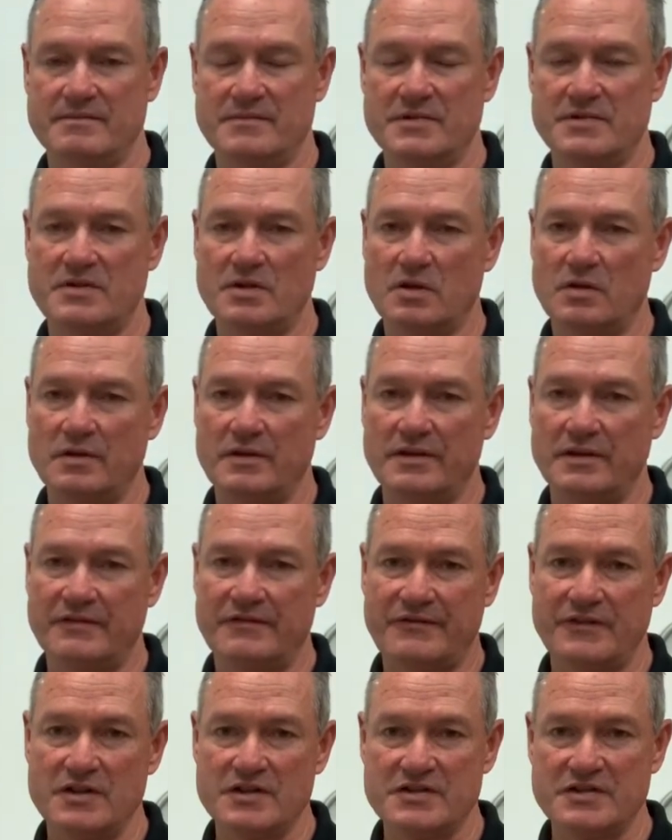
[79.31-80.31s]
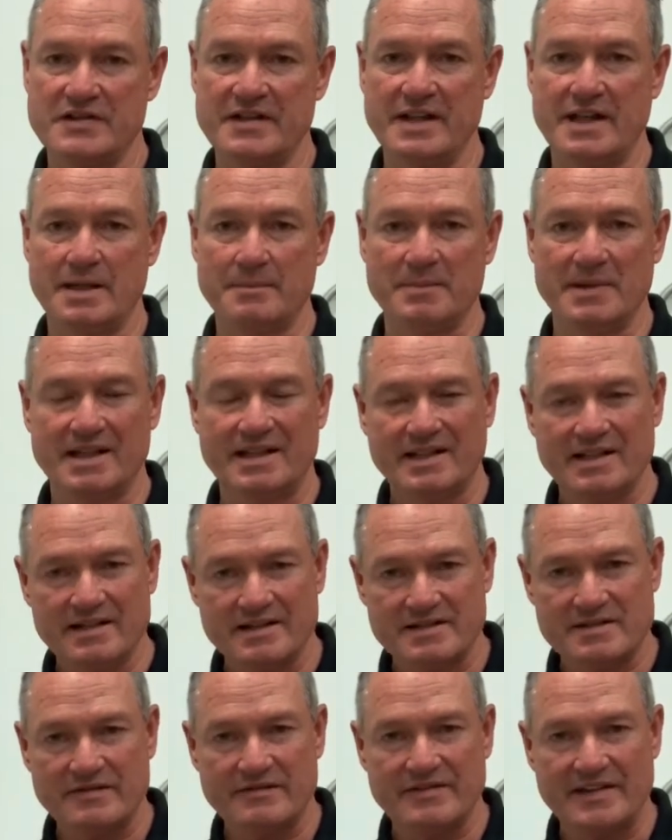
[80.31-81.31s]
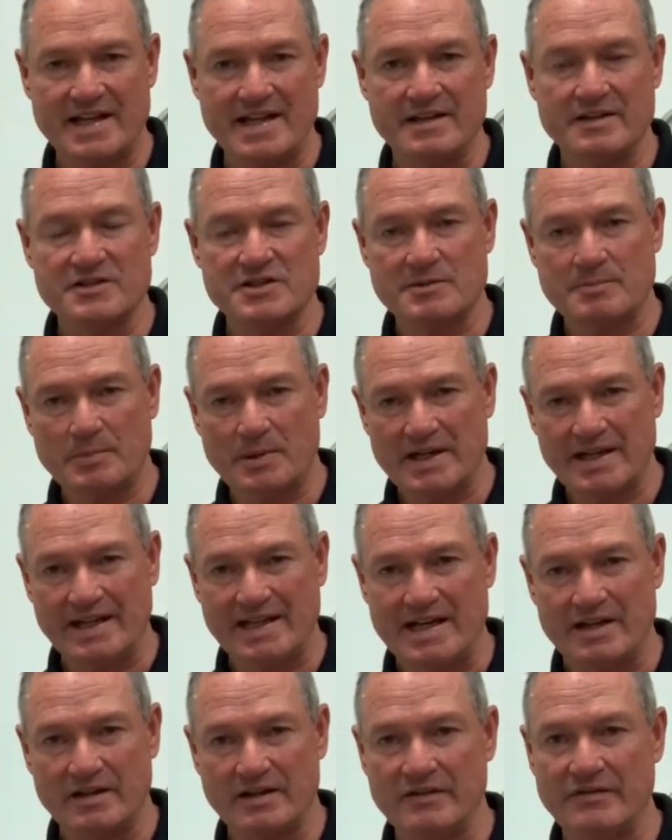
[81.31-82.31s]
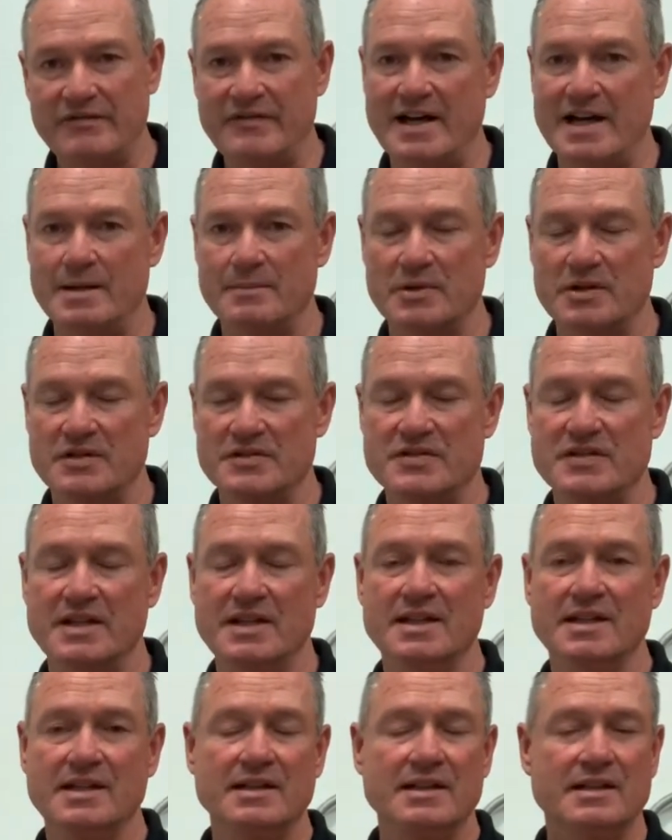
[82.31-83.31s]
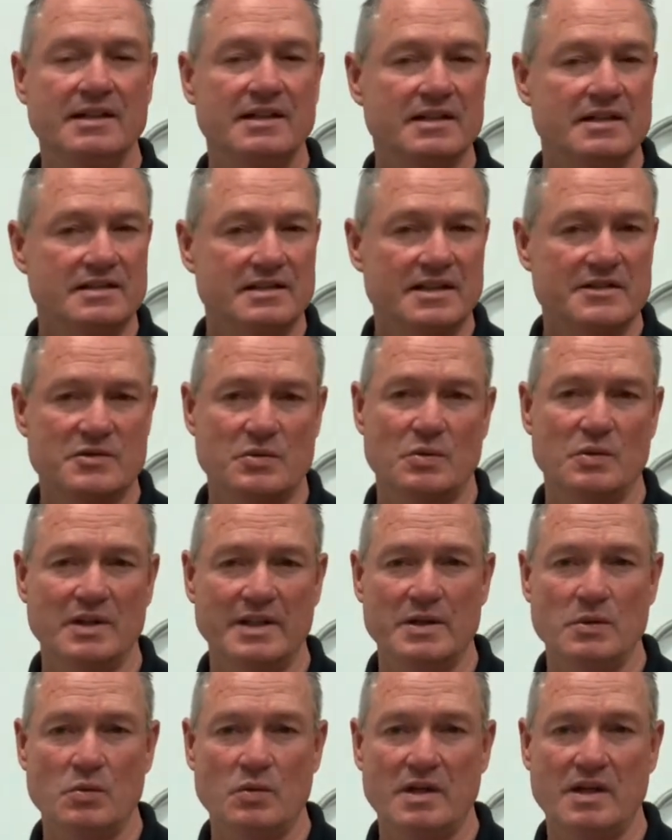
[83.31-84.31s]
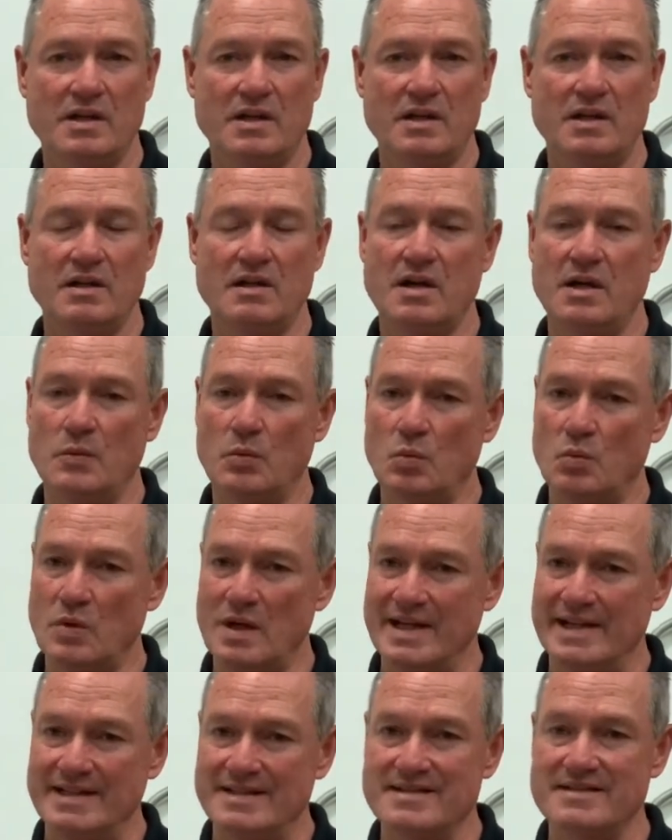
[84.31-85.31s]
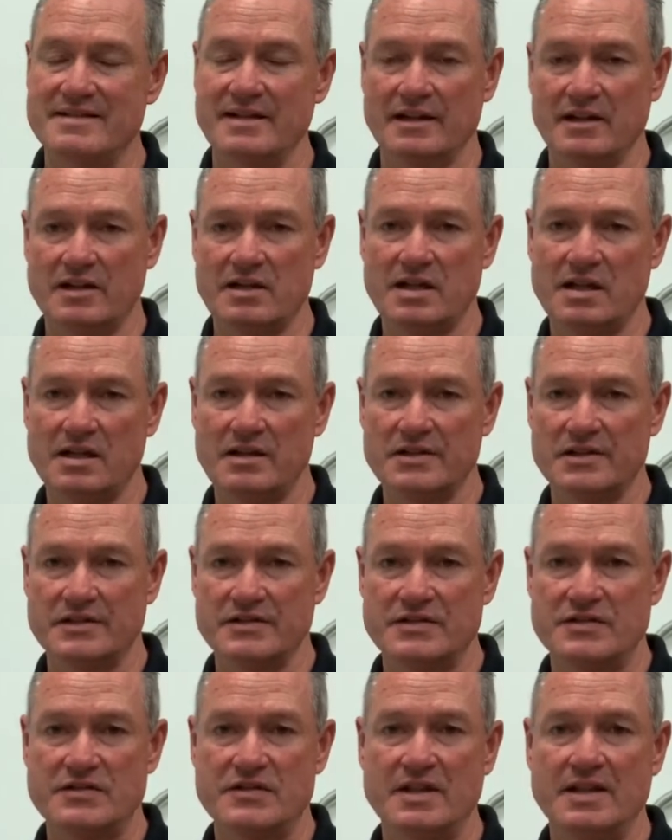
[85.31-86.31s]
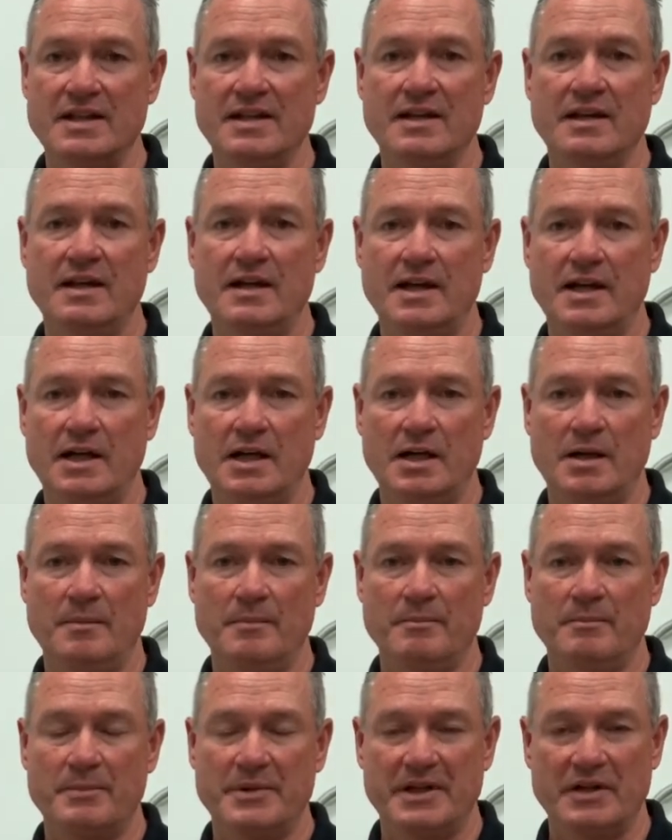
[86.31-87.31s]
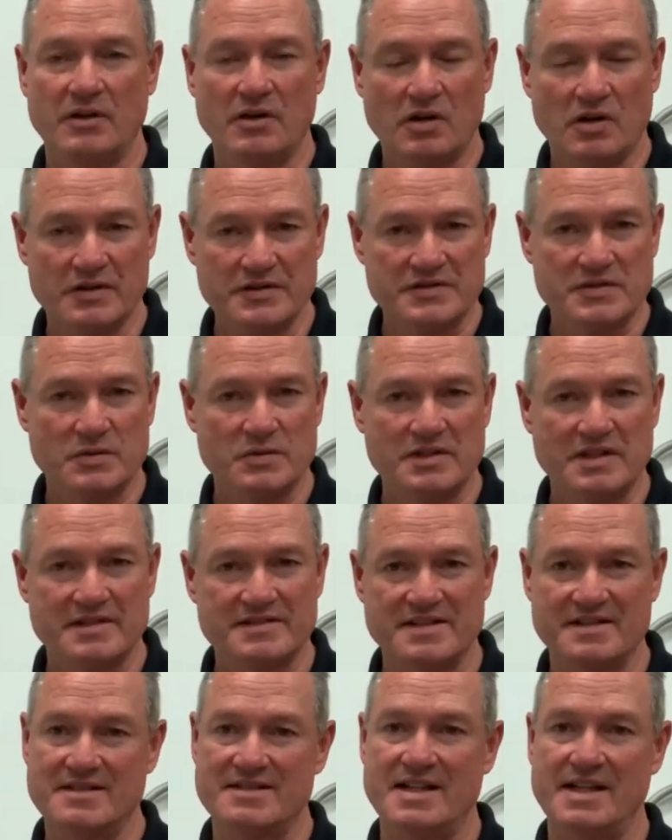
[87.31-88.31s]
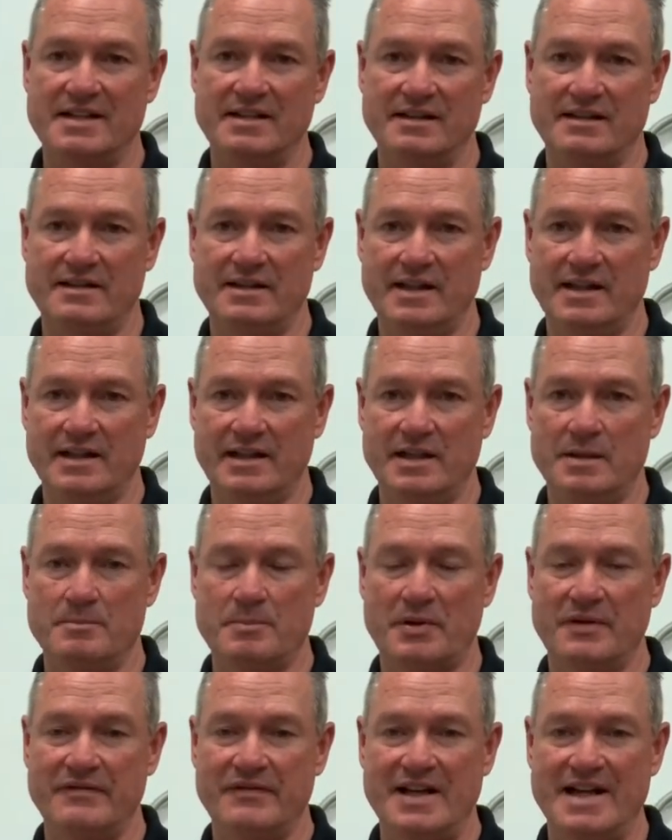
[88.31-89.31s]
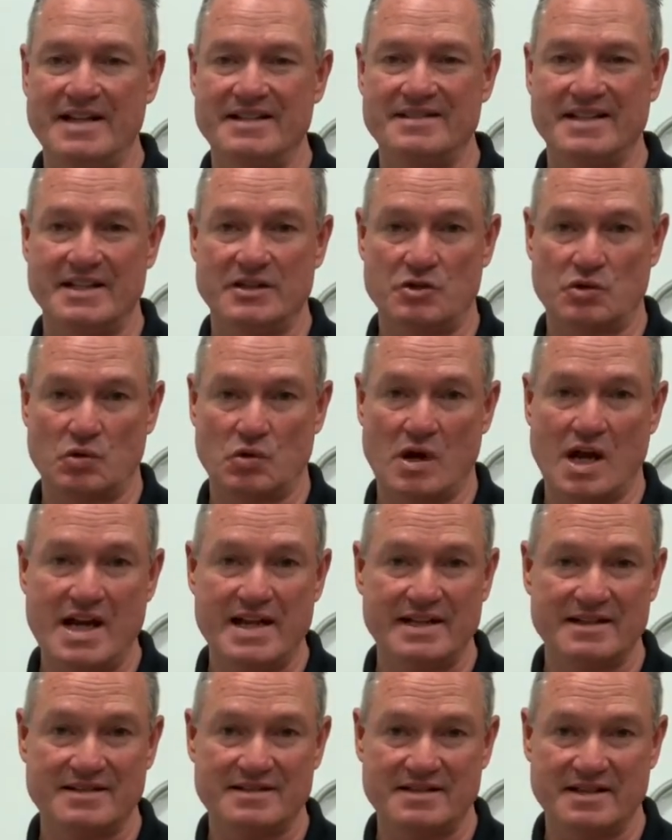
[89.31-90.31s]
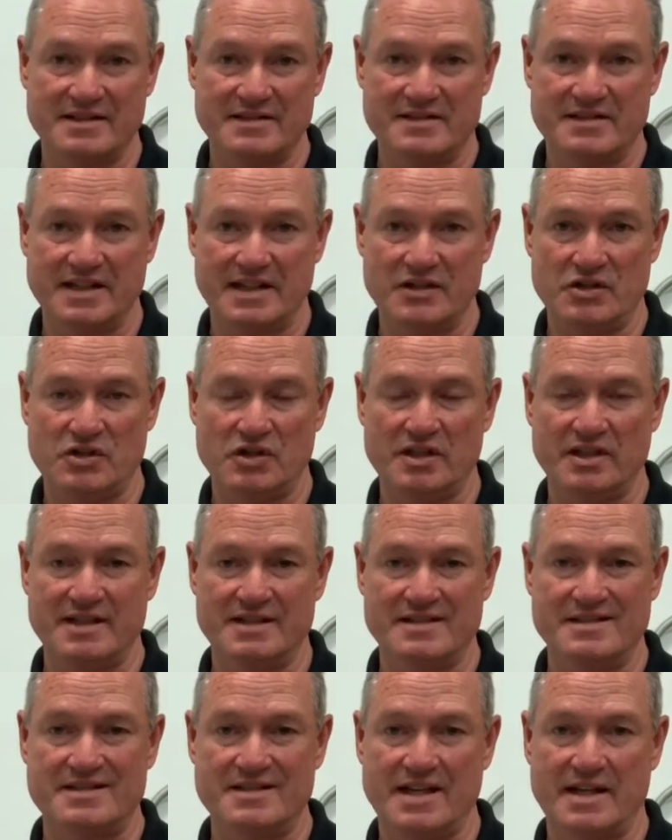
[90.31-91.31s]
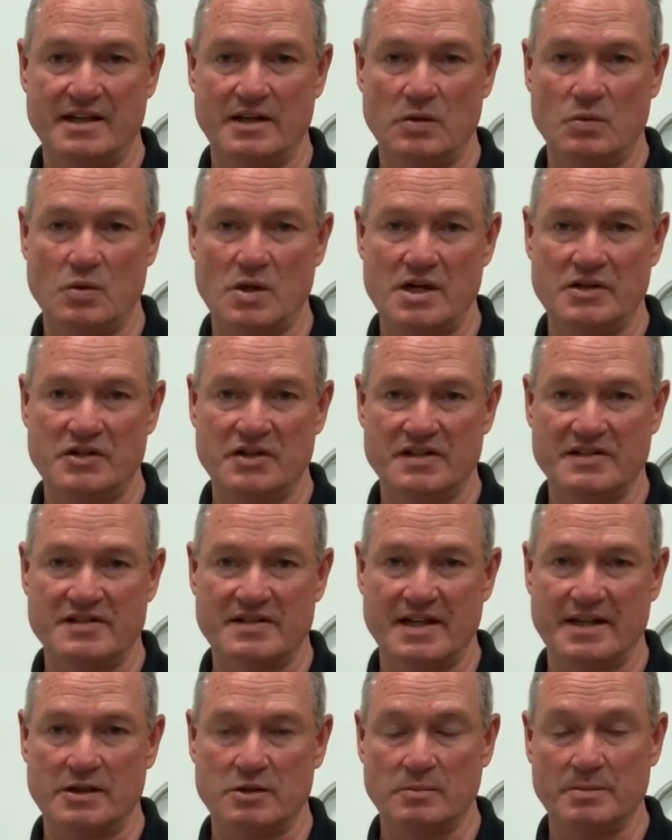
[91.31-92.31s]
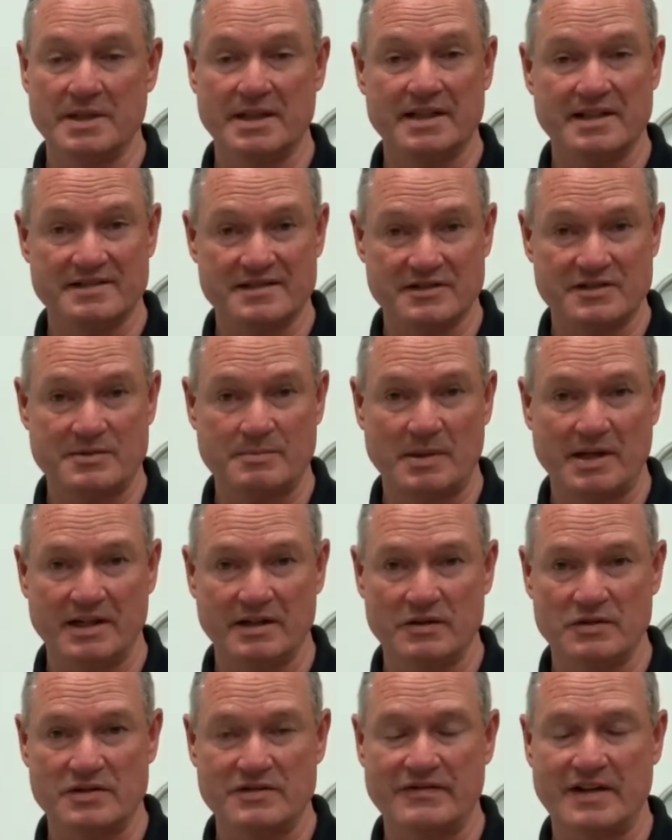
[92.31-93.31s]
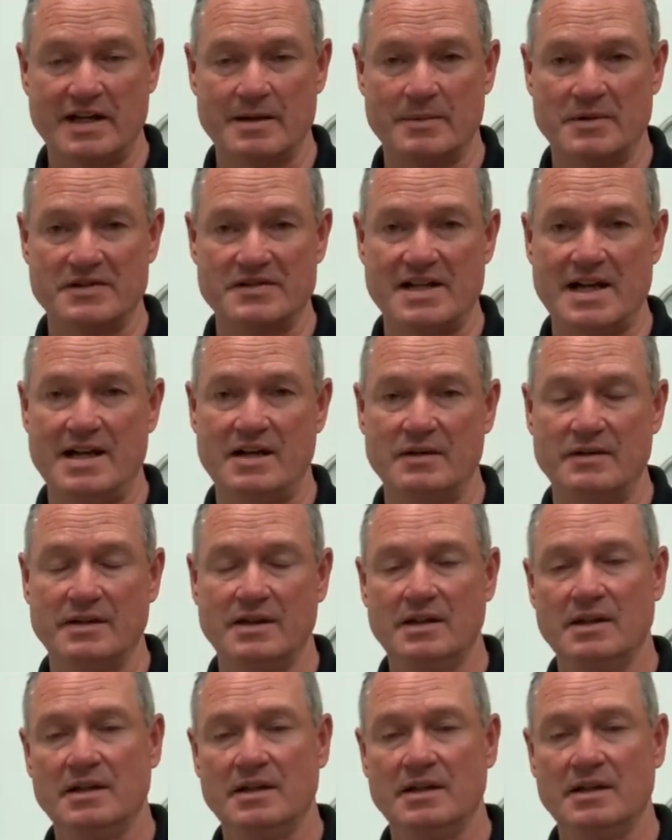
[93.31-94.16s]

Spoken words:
So the first thing, because of that spreading out of the fibers, it does really well on whites and coloreds, but it also does a second thing, and it provides a drying sensation inside of the washing cycle because it's spreading those fibers out.